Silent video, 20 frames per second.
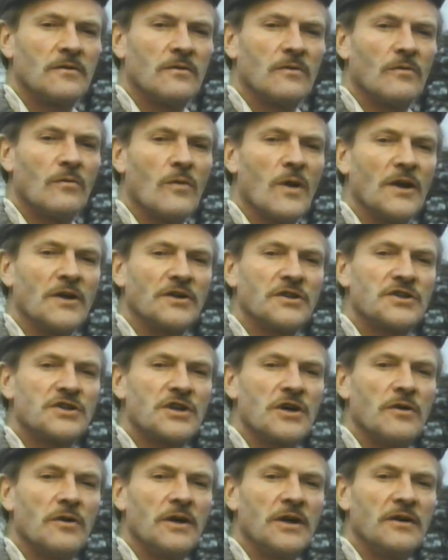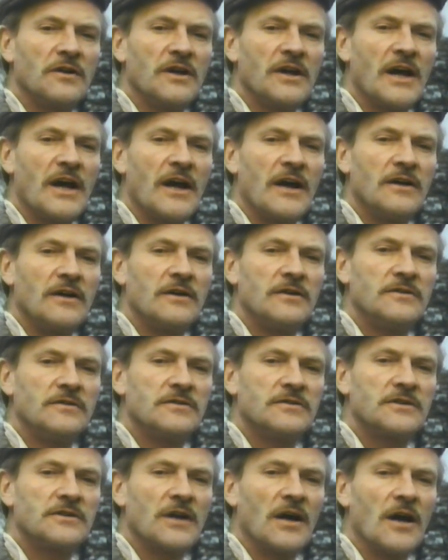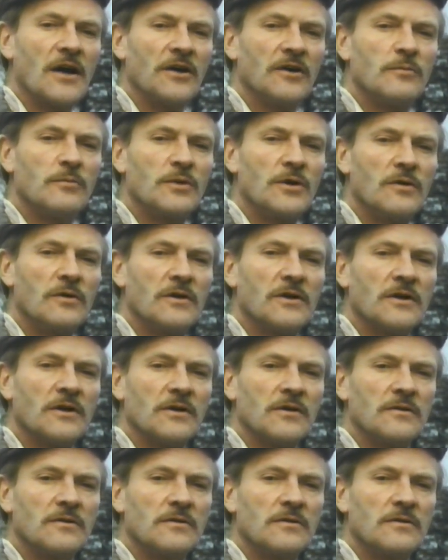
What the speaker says: One showing the eggs unbroken.